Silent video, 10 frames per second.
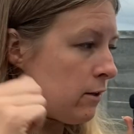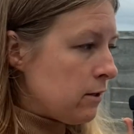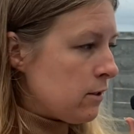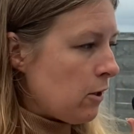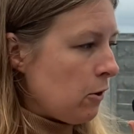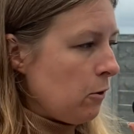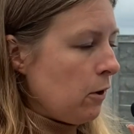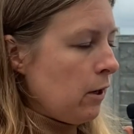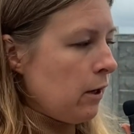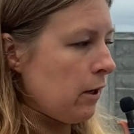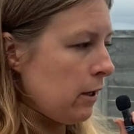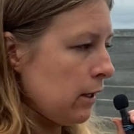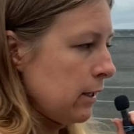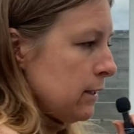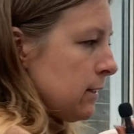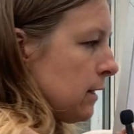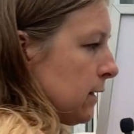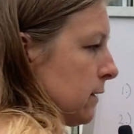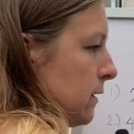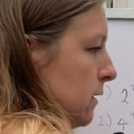So it's
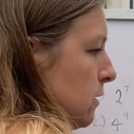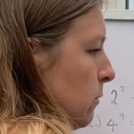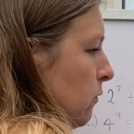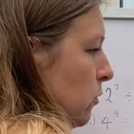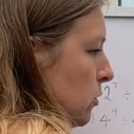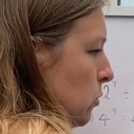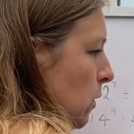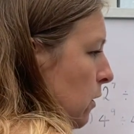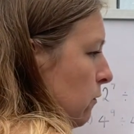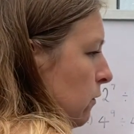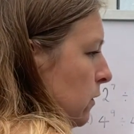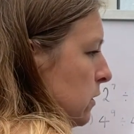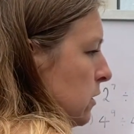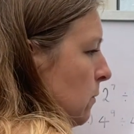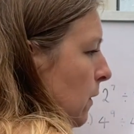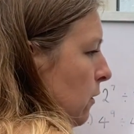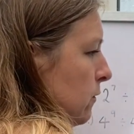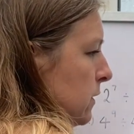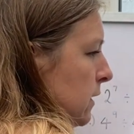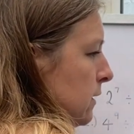6. So we've got 12 to the power of
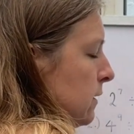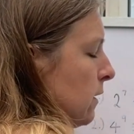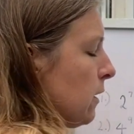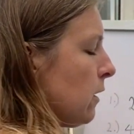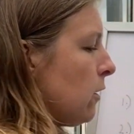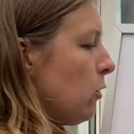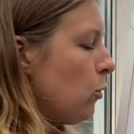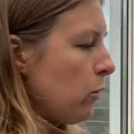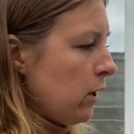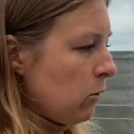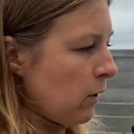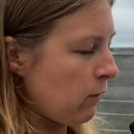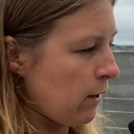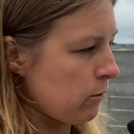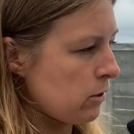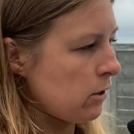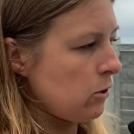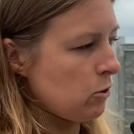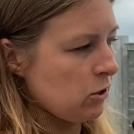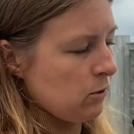6. Or the other way around,
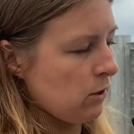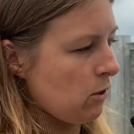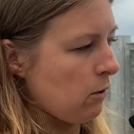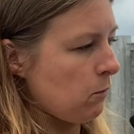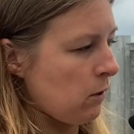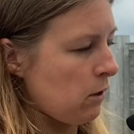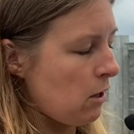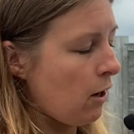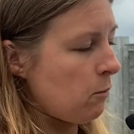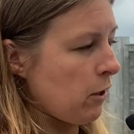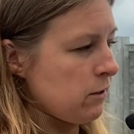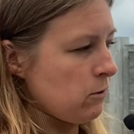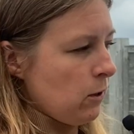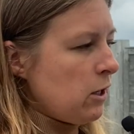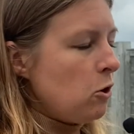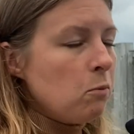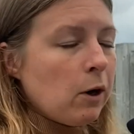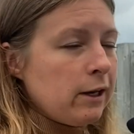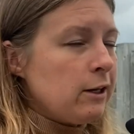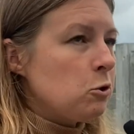you're just doing 9 minus 3. You
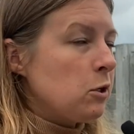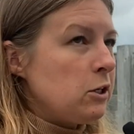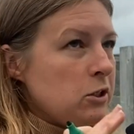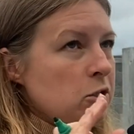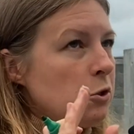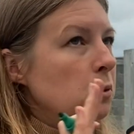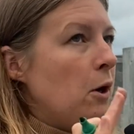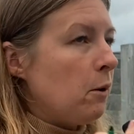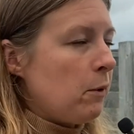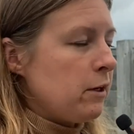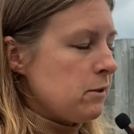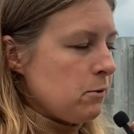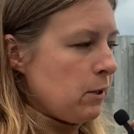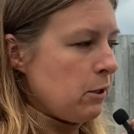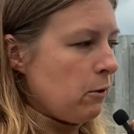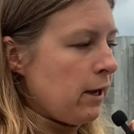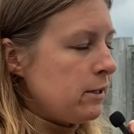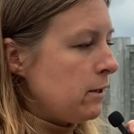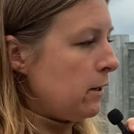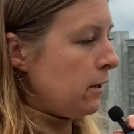might literally just do 9 minus 3 in your head.